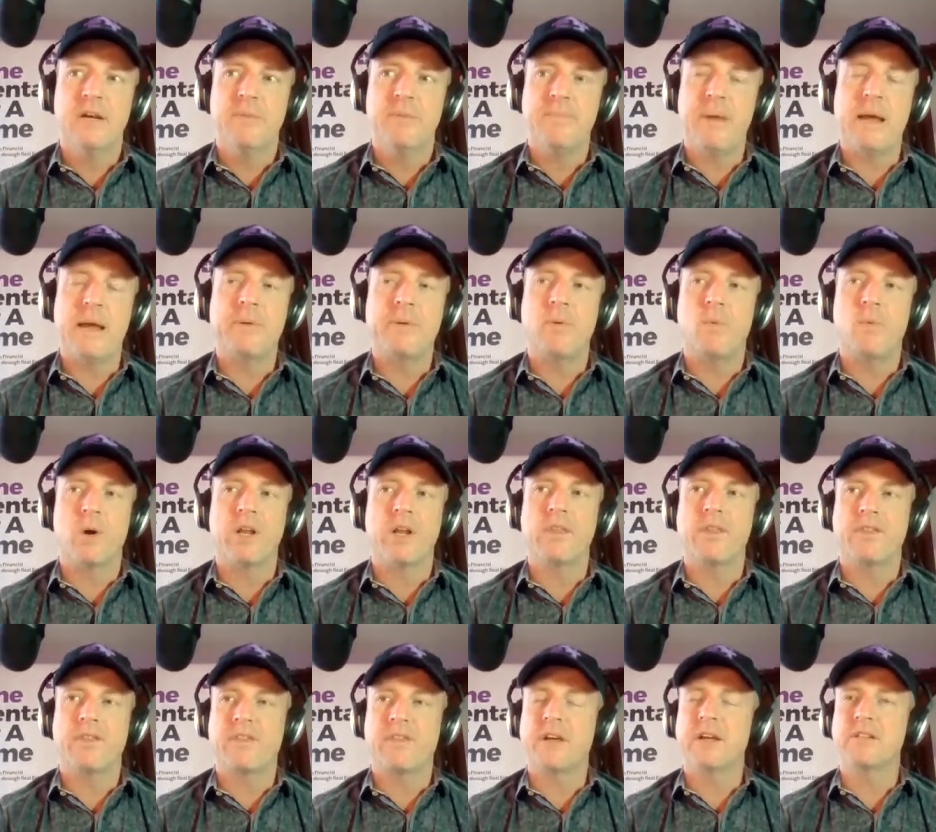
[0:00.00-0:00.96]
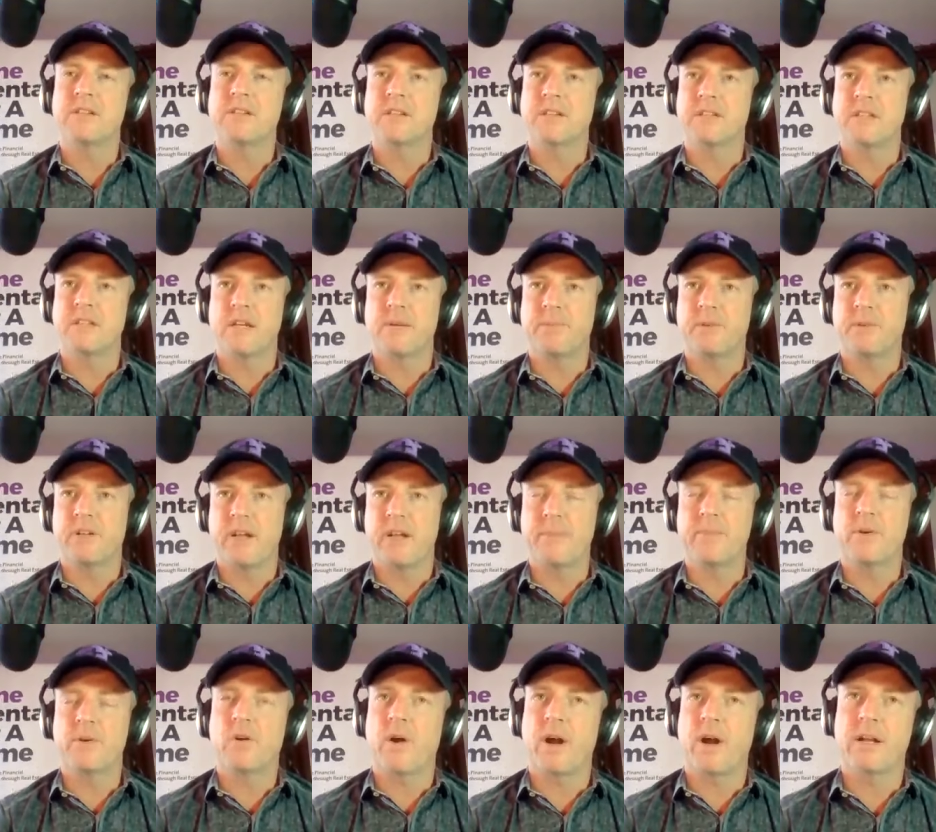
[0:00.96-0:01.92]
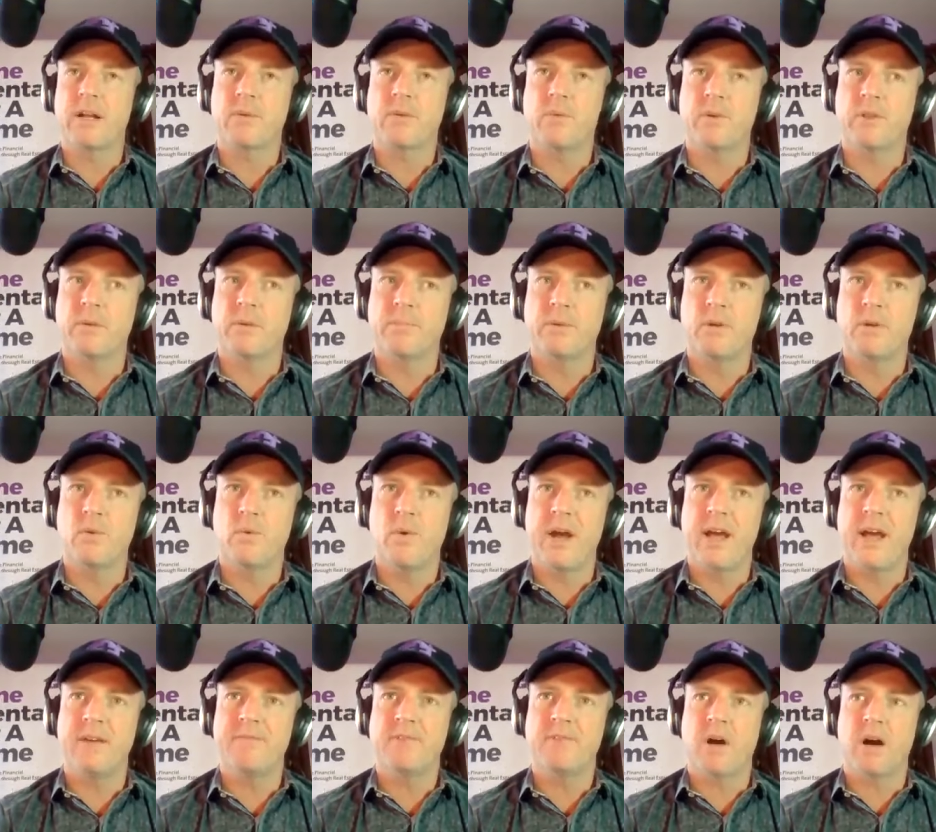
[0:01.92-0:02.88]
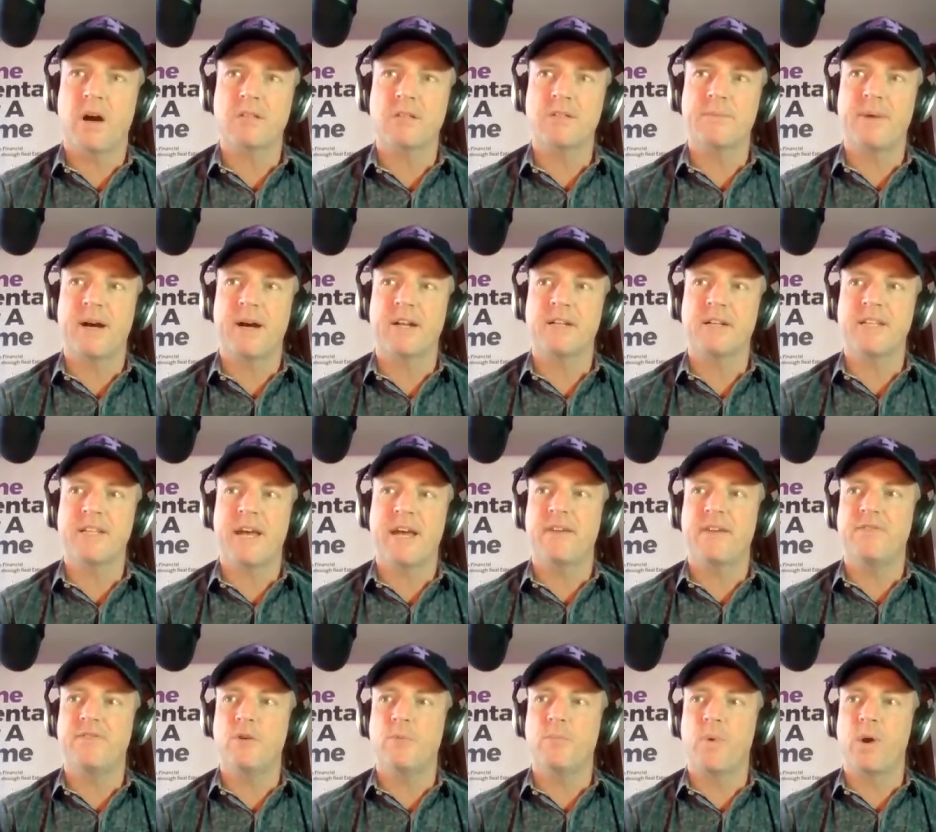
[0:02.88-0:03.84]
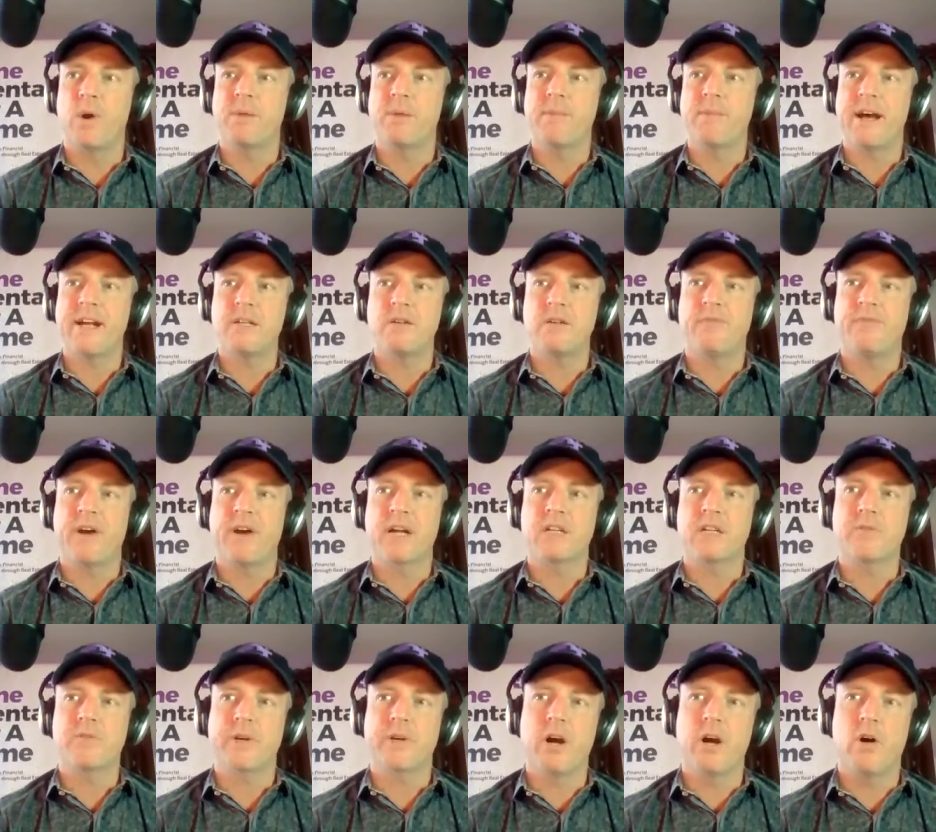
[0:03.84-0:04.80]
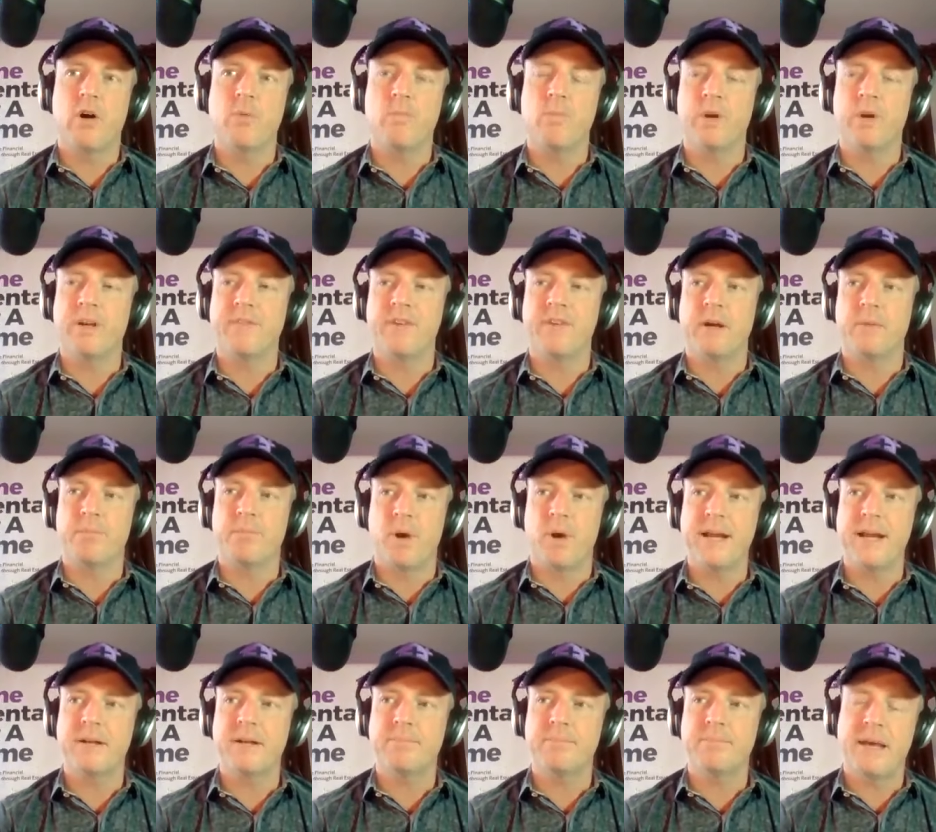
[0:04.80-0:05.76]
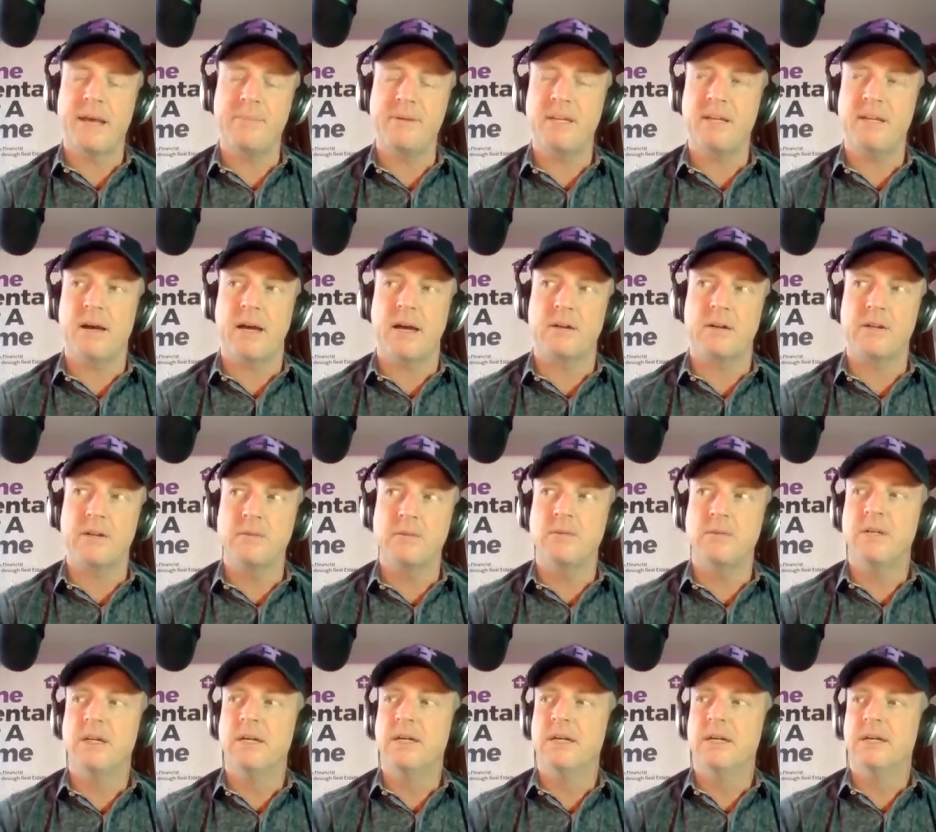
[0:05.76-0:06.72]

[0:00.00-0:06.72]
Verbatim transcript: Maybe one of the things that the Democratic with the blue wave talks about is, hey, if you bring manufacturing home, we'll give you a break. Maybe I don't know,